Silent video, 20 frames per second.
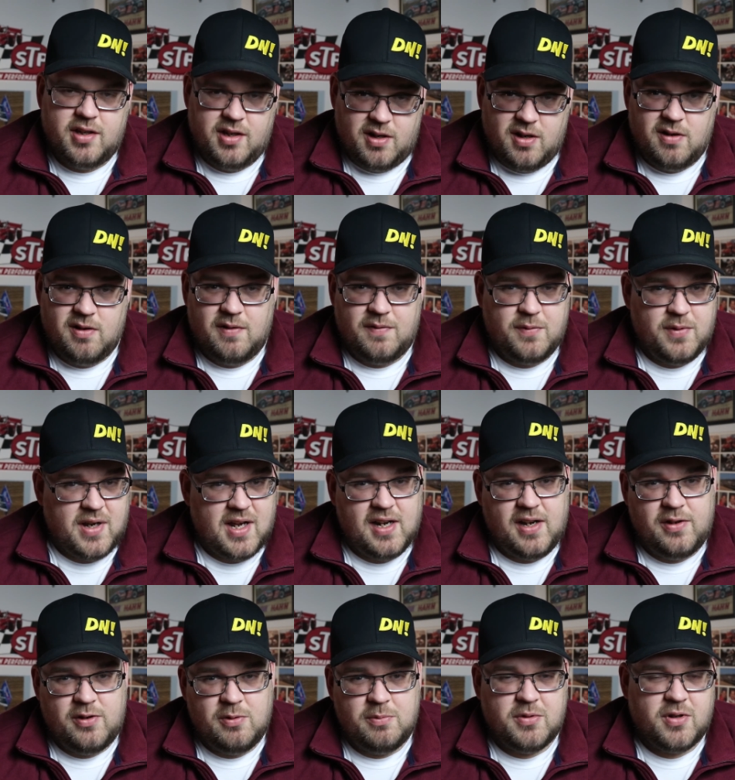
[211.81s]
you know, if we got
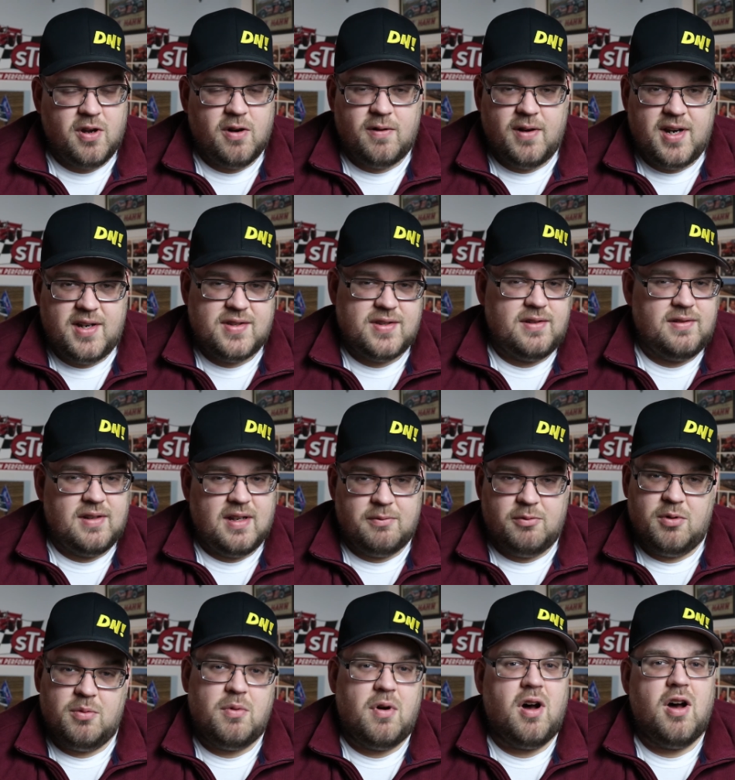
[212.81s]
to do them to go racing,
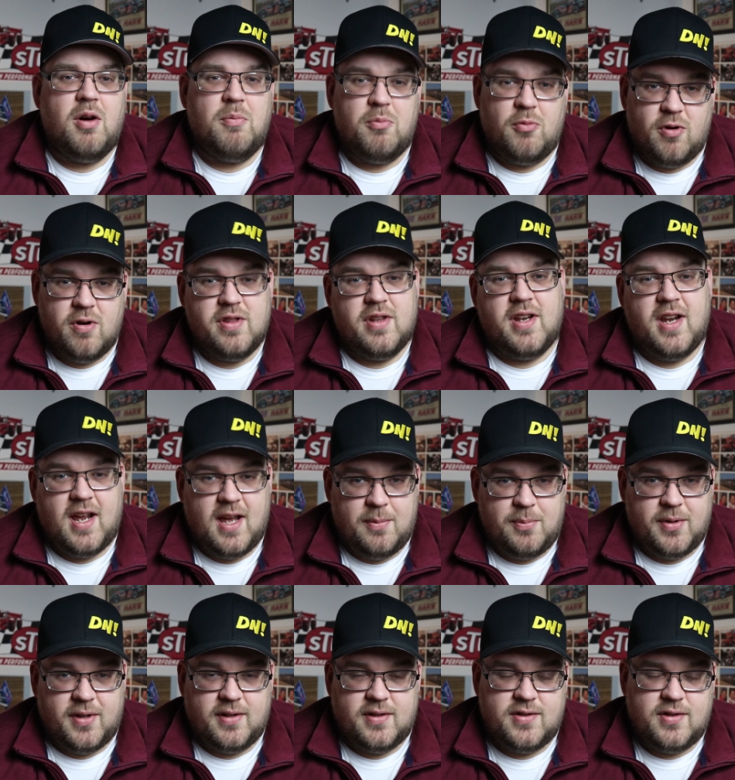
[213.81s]
we're all more than
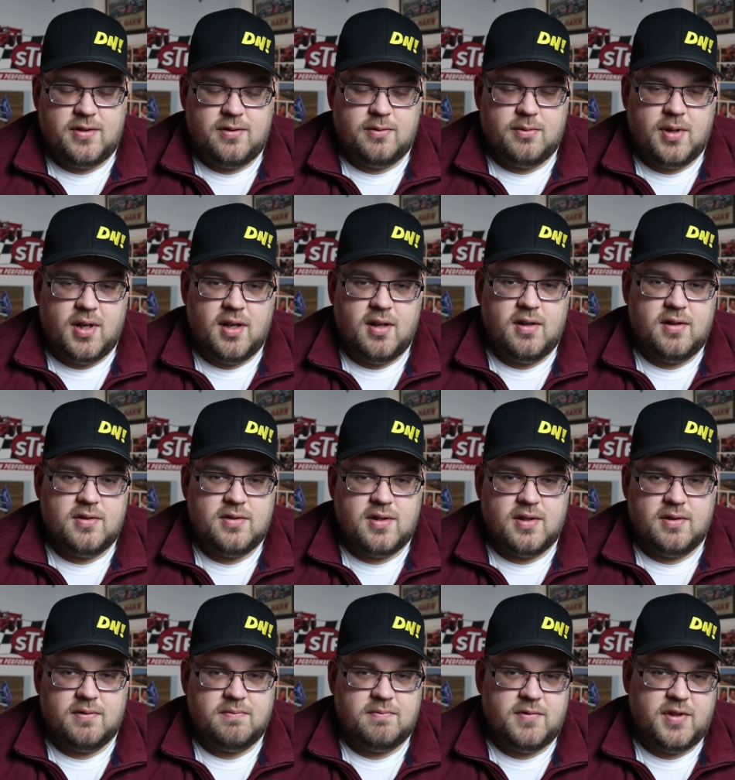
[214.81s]
happy to uh,
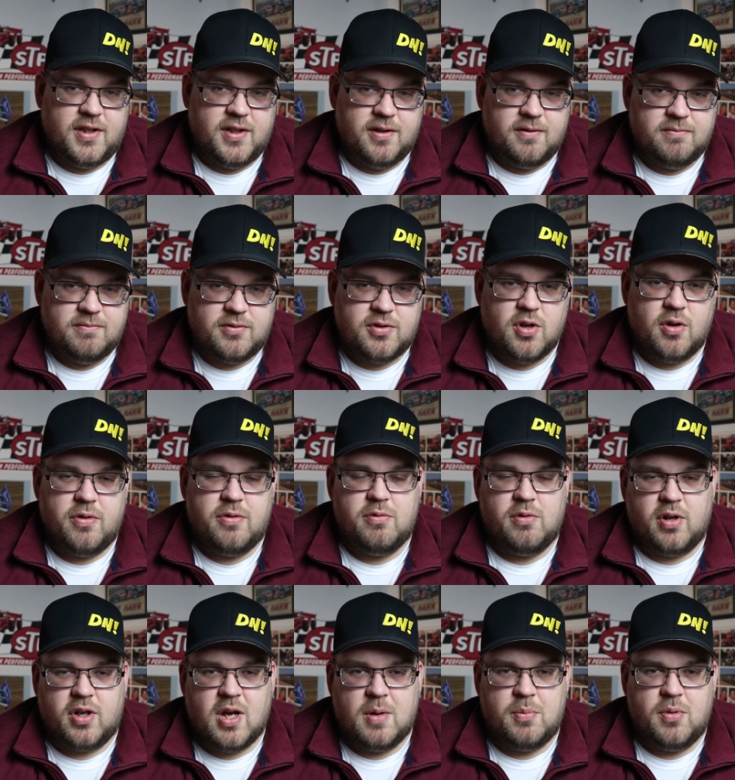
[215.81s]
to you know go
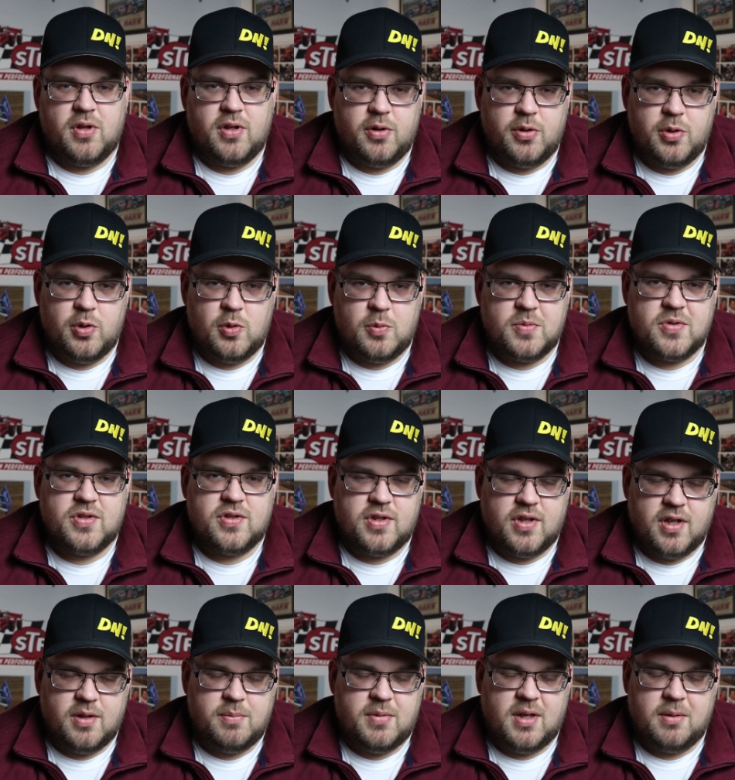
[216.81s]
through a couple little hoops
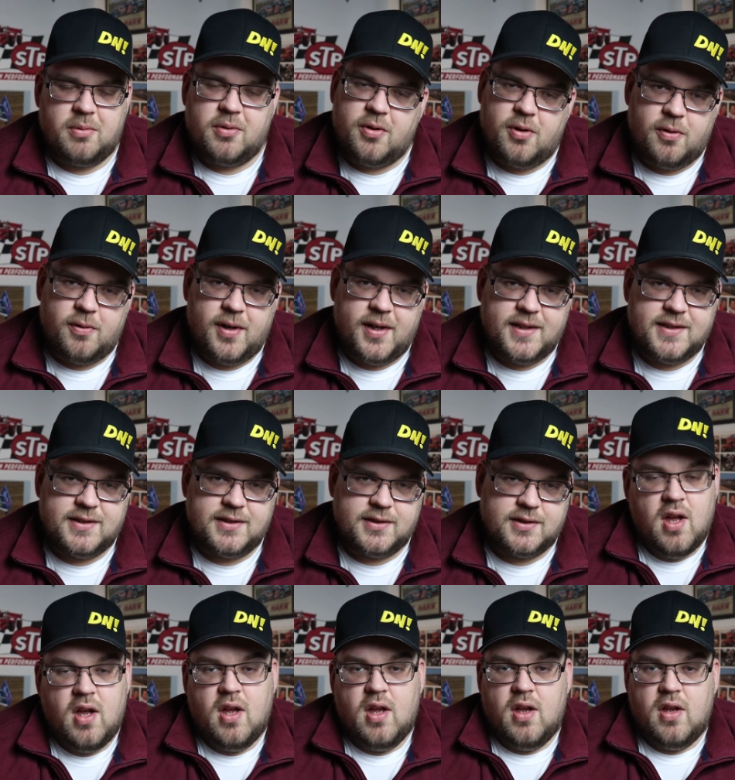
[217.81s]
to be able to go racing.
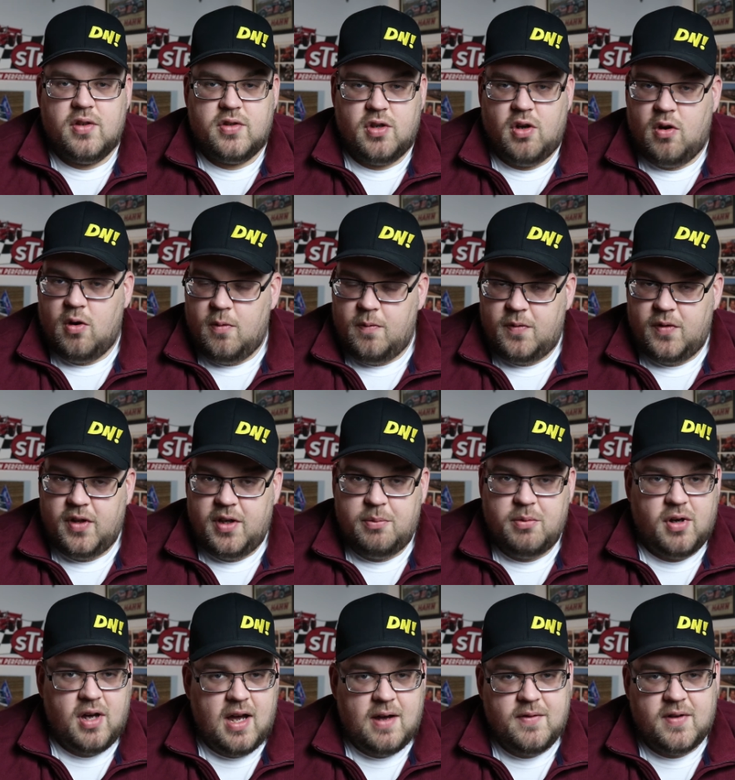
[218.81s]
So hopefully
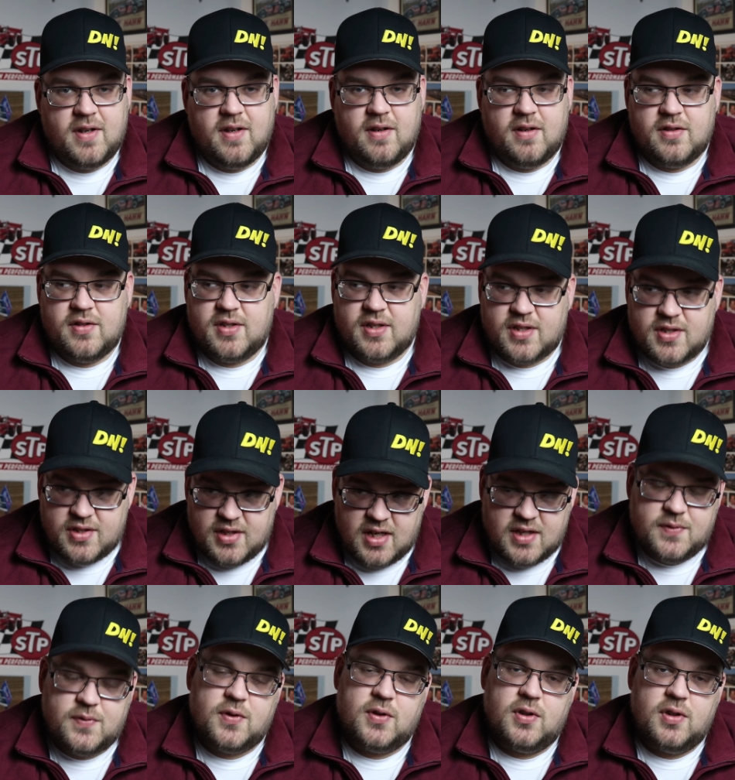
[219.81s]
we'll have a
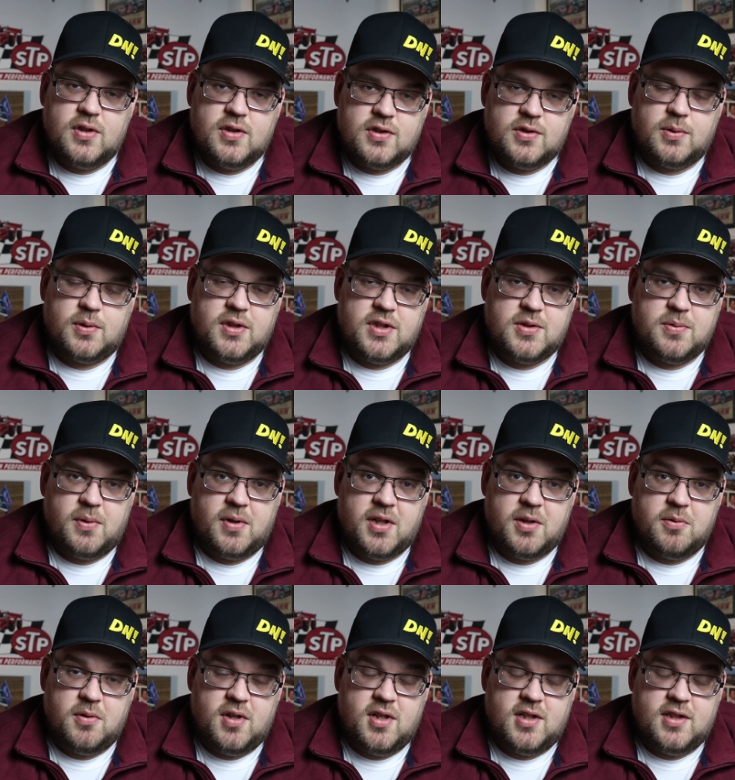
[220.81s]
successful
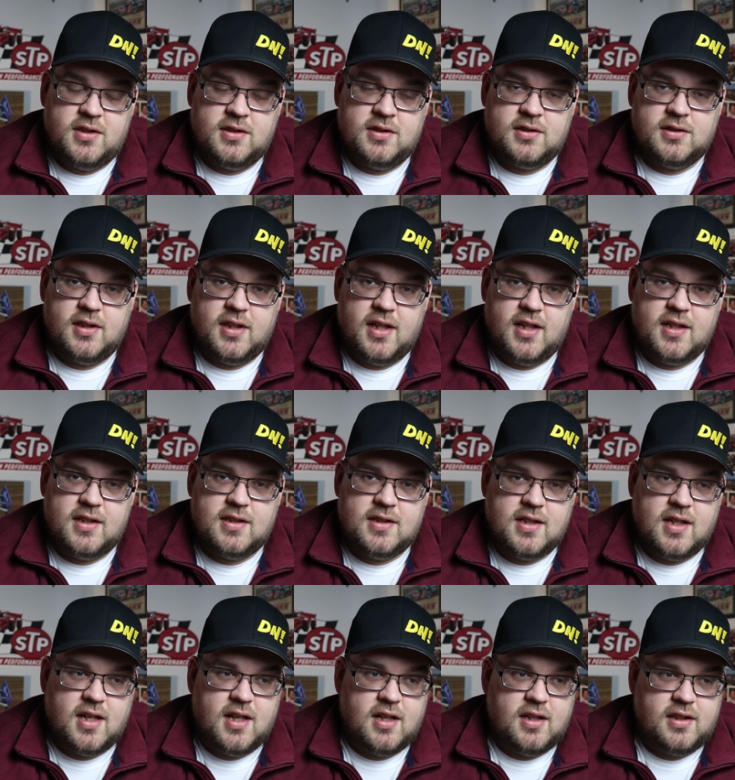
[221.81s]
2021,
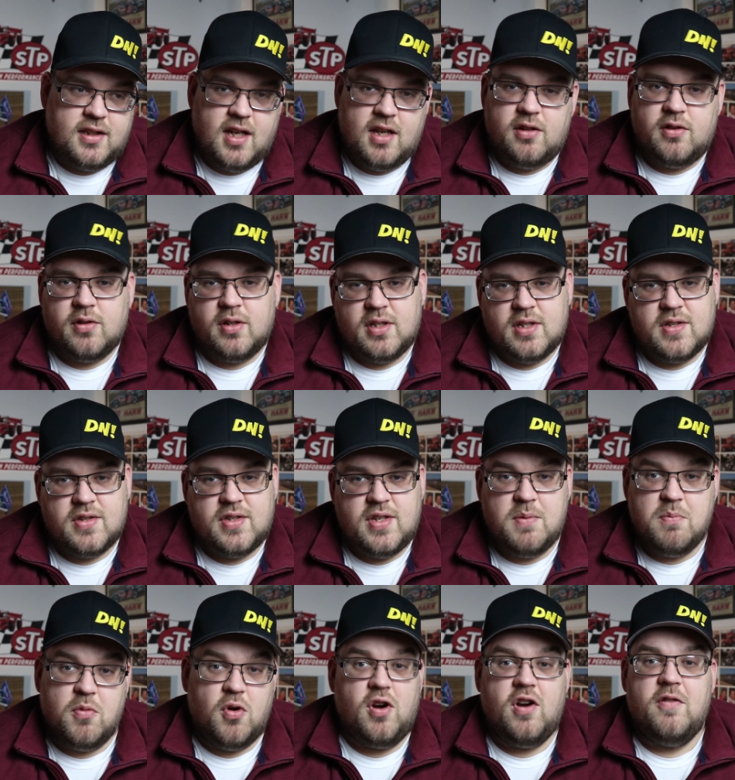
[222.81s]
and uh, yeah, you'll get to
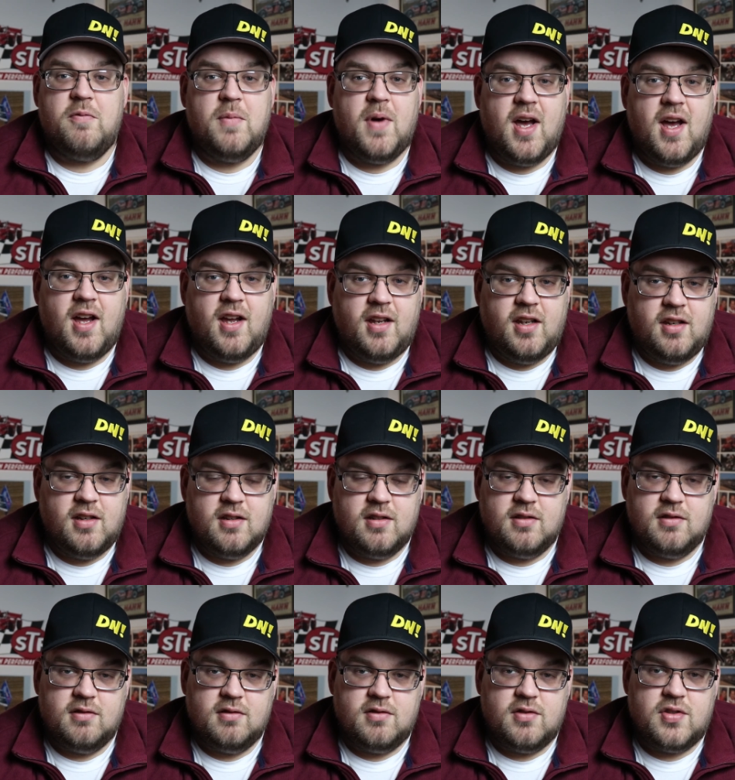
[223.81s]
see more of my
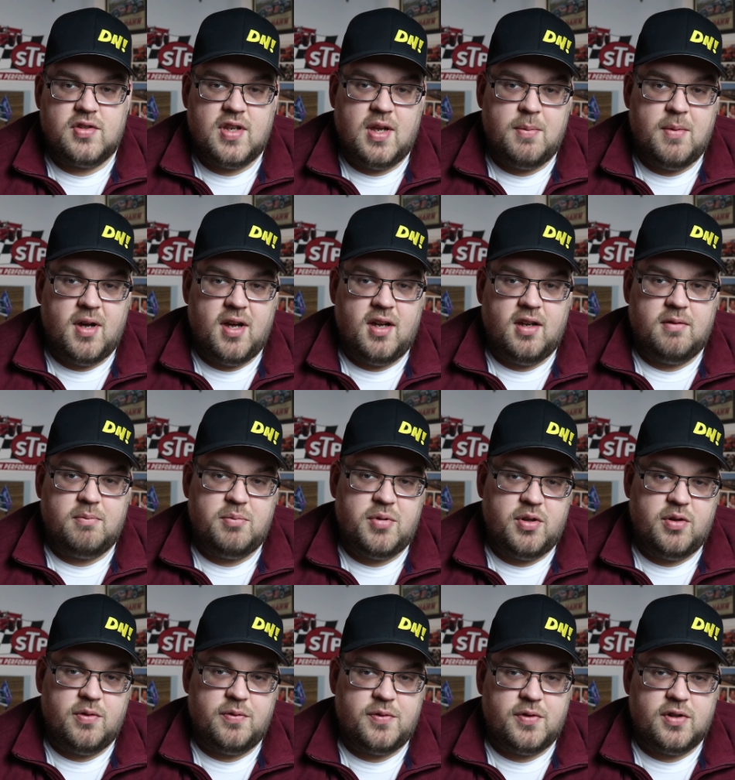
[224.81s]

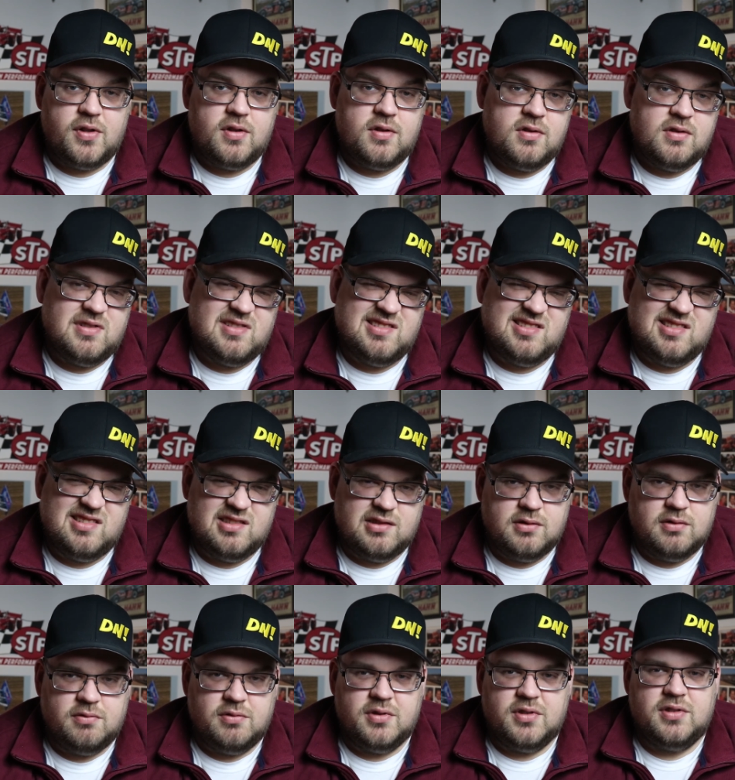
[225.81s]
semi-beautiful. Eh,
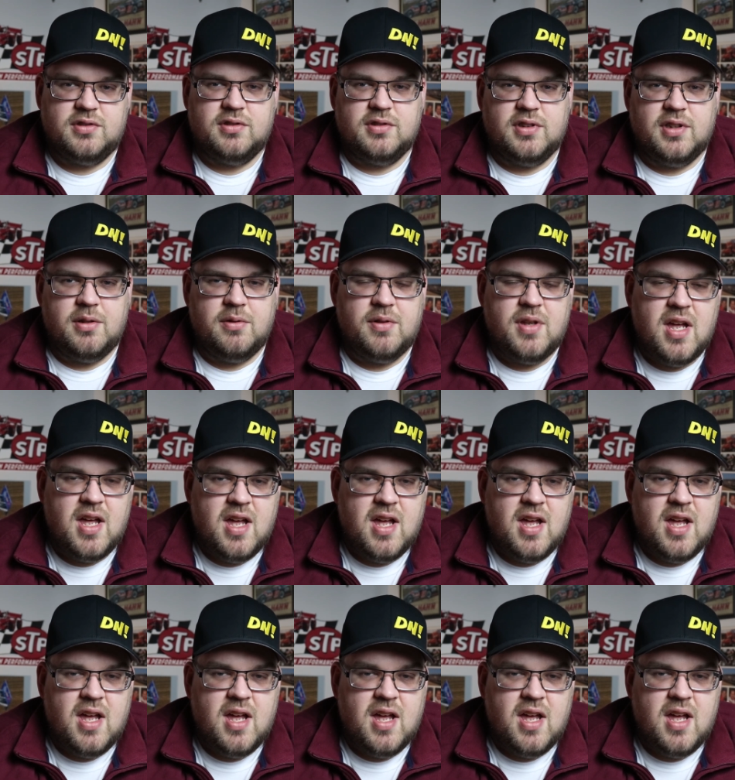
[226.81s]
well, eh.